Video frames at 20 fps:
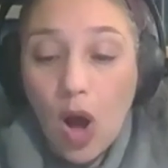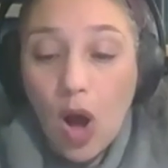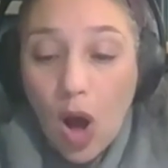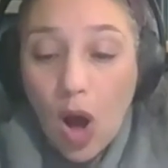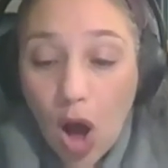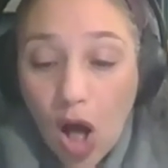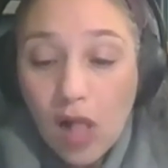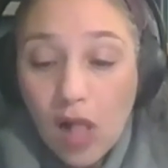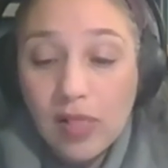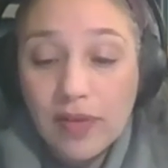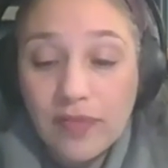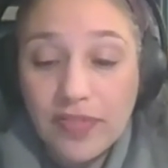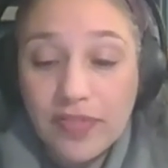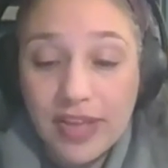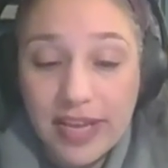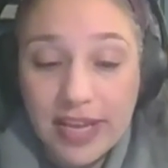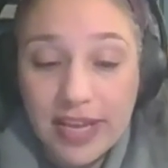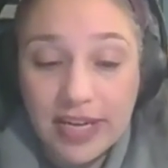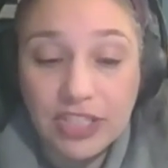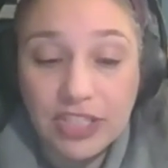all of
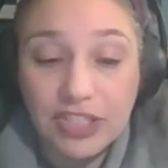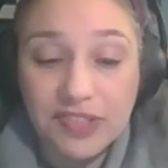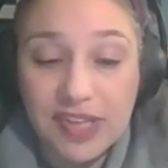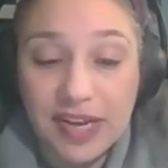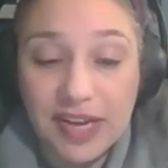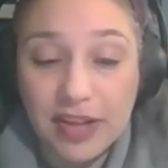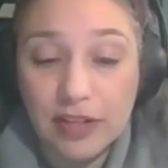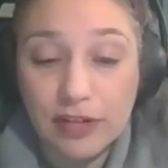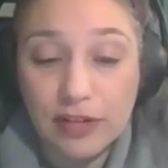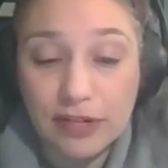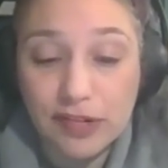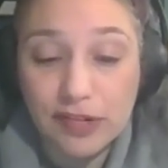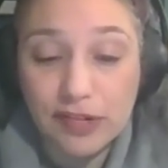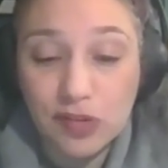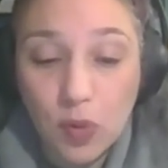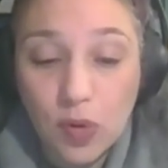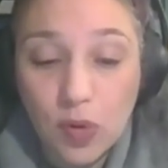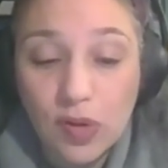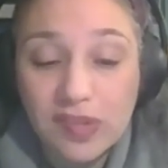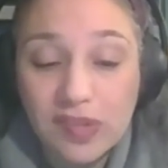the Yiddish secular
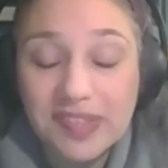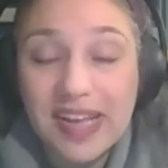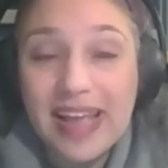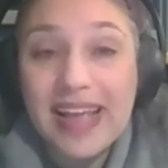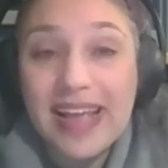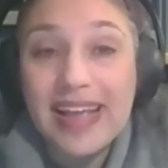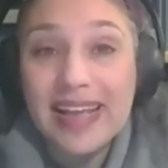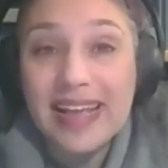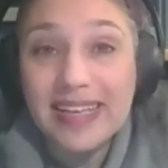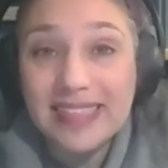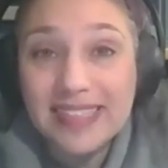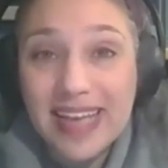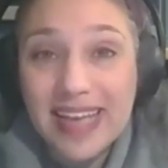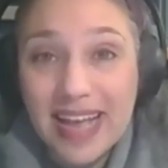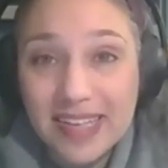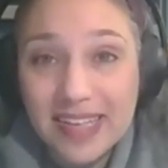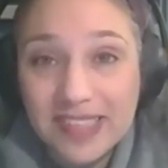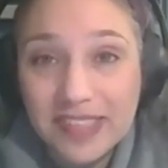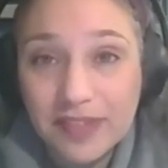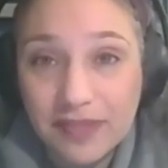schools
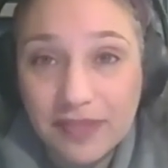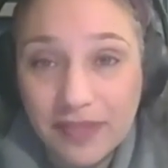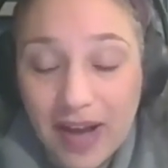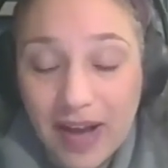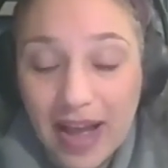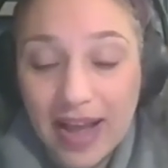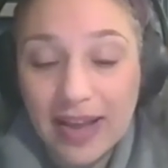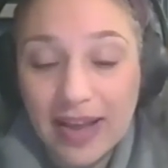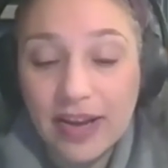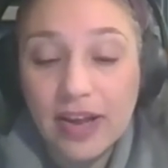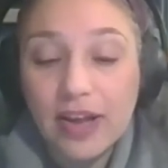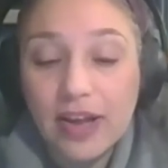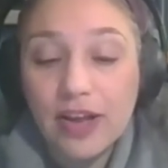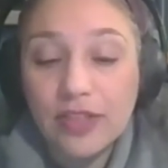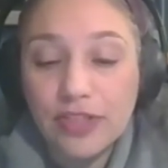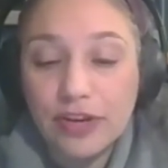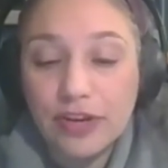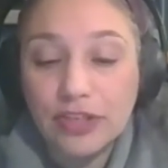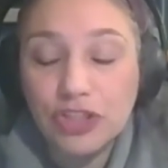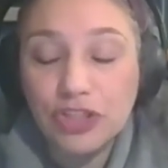intensified
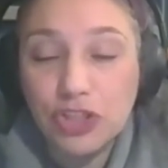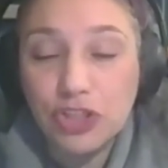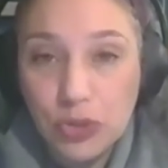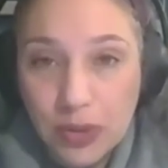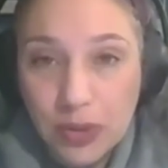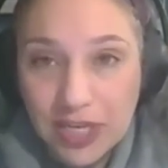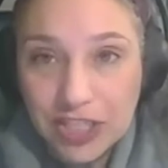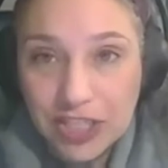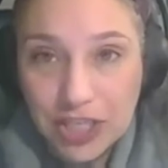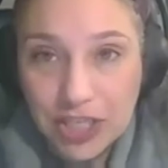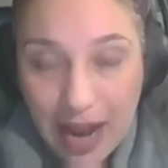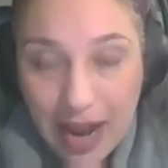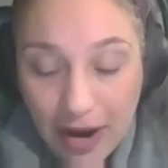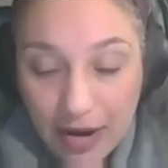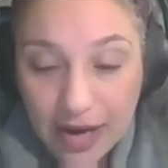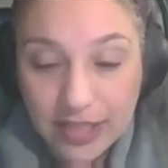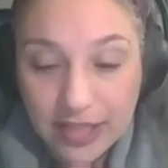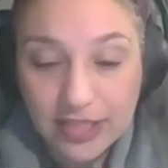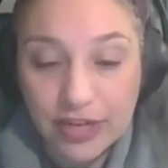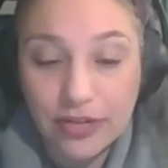their Jewish
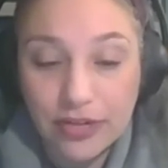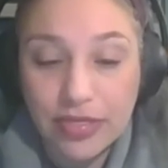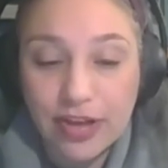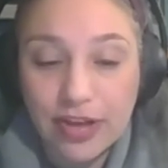character,